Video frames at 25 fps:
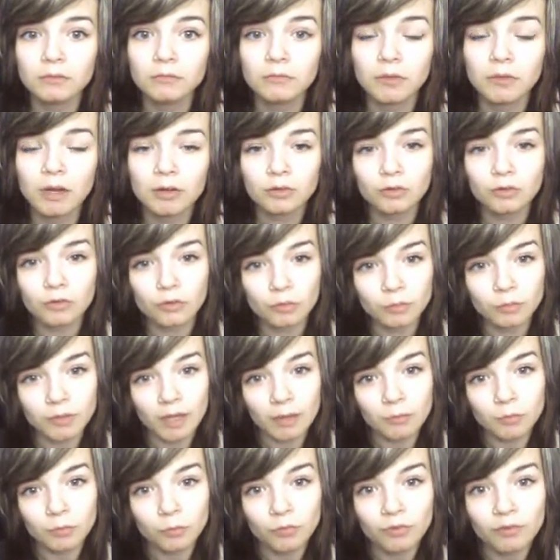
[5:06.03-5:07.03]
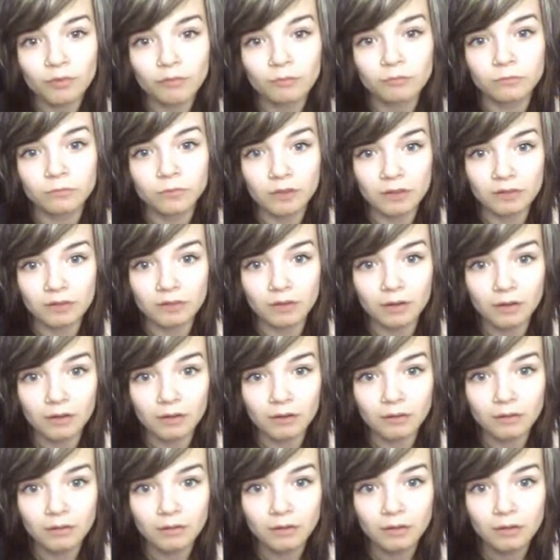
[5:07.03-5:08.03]
But I do sometimes within
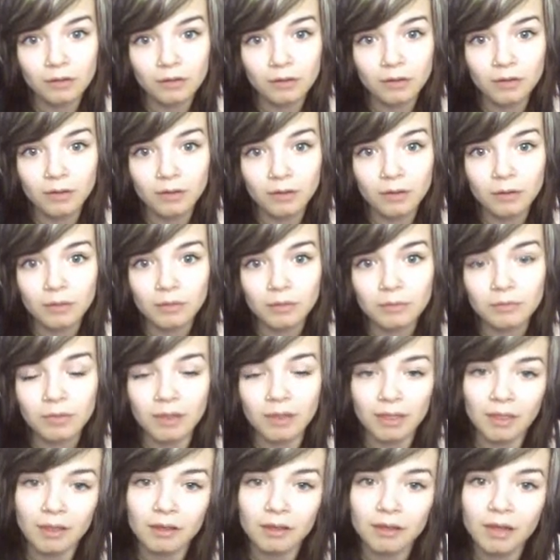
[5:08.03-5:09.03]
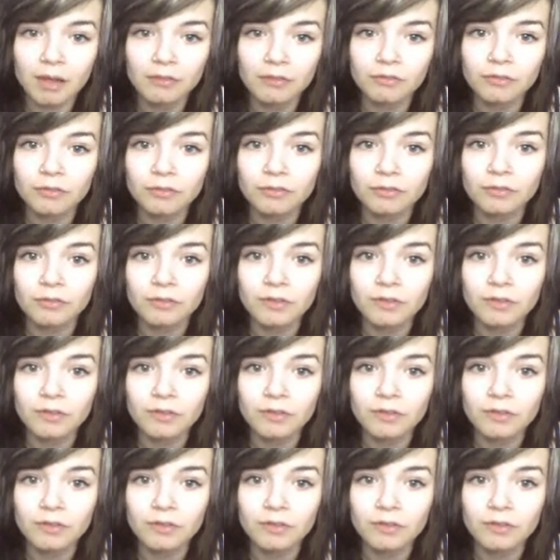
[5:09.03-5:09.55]
reason. But there never